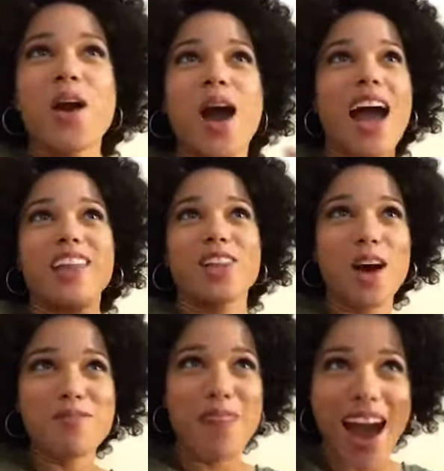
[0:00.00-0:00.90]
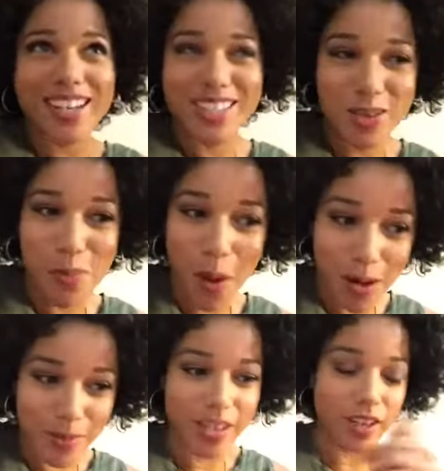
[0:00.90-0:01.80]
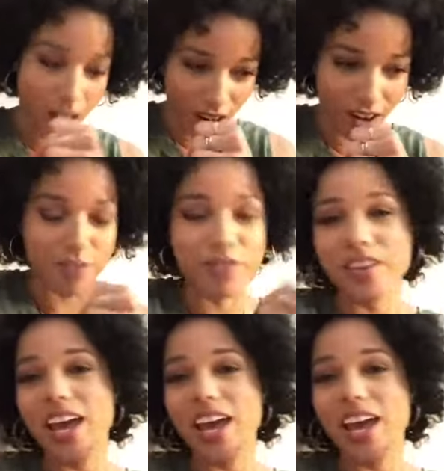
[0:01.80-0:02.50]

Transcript: I love Magnus's apartment, cough,